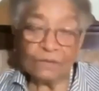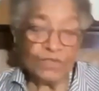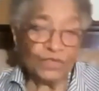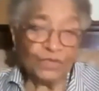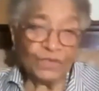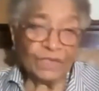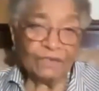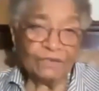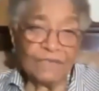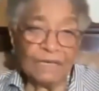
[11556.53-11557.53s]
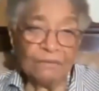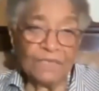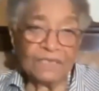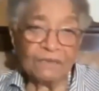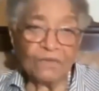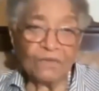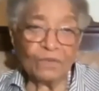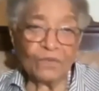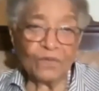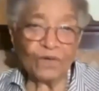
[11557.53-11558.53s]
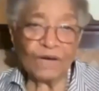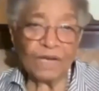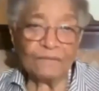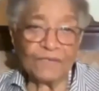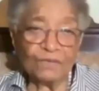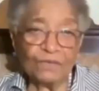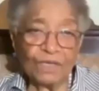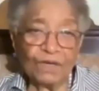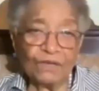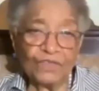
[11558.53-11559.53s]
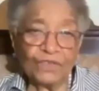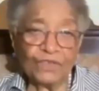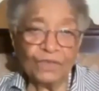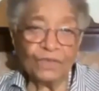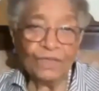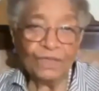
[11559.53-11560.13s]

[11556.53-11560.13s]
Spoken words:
I wish you would include them in some of your programs. They would love to